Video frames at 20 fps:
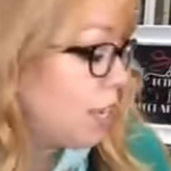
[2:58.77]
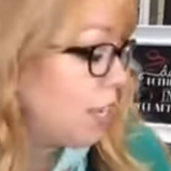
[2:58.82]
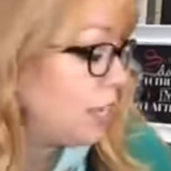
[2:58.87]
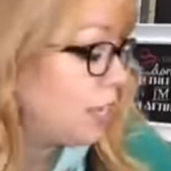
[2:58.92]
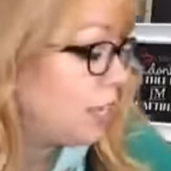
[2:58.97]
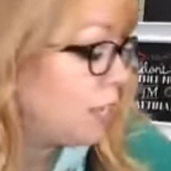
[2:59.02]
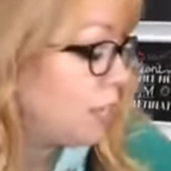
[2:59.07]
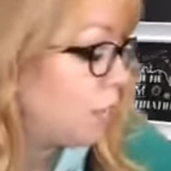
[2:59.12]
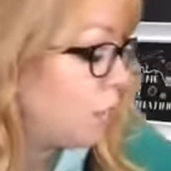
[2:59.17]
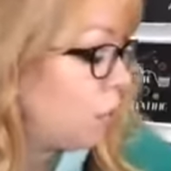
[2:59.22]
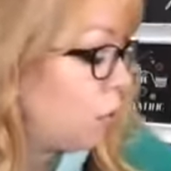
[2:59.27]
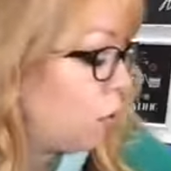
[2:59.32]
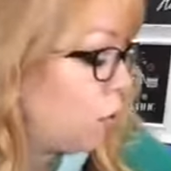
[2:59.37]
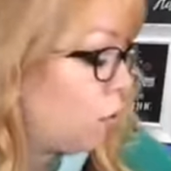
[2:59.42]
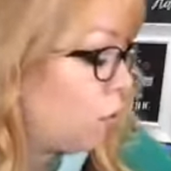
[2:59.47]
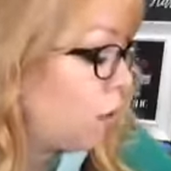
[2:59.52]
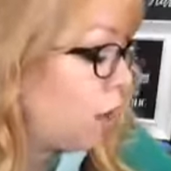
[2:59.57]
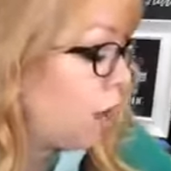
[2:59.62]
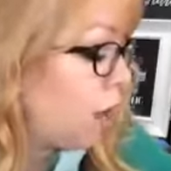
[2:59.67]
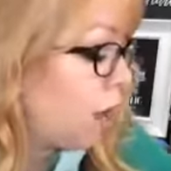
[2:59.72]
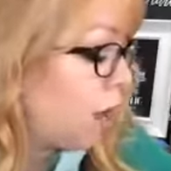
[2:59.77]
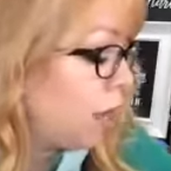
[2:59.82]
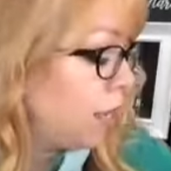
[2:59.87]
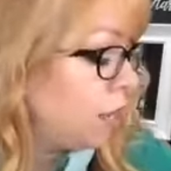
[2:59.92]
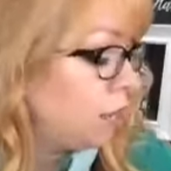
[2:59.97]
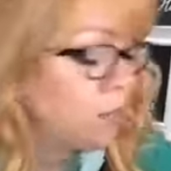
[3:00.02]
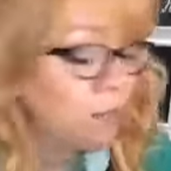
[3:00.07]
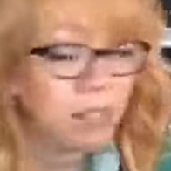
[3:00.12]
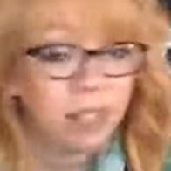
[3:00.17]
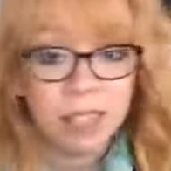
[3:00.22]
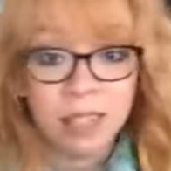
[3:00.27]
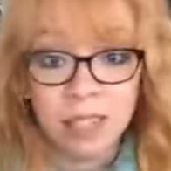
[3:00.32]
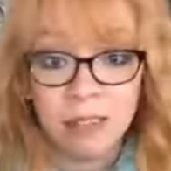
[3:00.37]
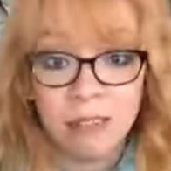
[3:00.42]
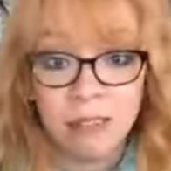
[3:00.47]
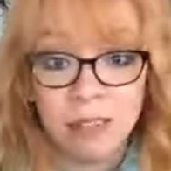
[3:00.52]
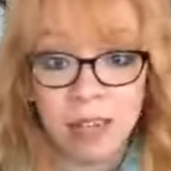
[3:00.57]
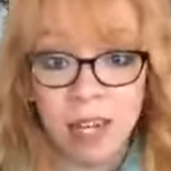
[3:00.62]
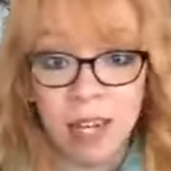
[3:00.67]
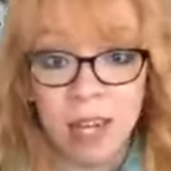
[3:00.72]
And so I used this
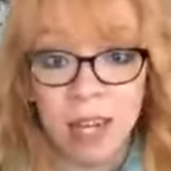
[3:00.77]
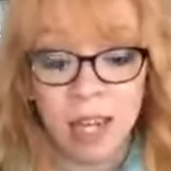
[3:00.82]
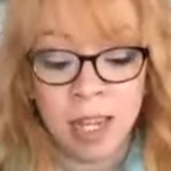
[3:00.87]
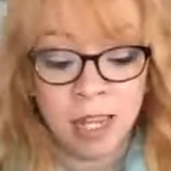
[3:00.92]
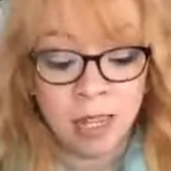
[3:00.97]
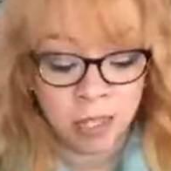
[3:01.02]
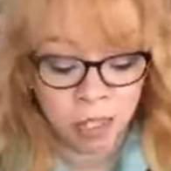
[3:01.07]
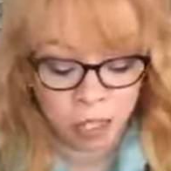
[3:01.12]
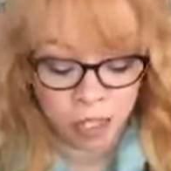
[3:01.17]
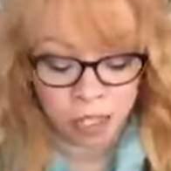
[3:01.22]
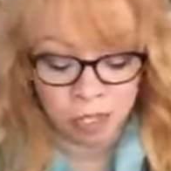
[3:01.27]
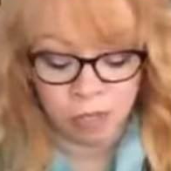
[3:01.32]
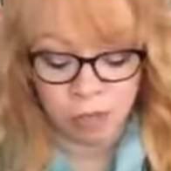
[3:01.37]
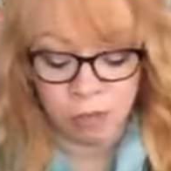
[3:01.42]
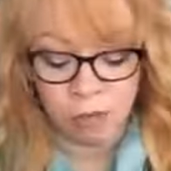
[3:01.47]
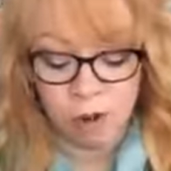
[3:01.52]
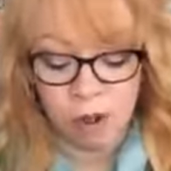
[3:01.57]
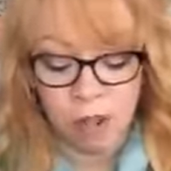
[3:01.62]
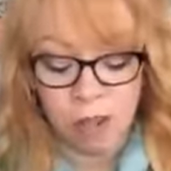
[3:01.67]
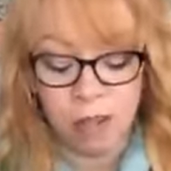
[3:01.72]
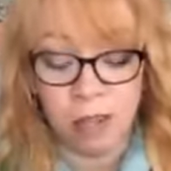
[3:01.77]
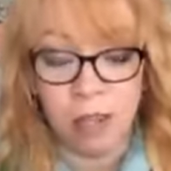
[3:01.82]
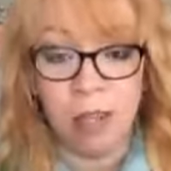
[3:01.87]
little guy just a little while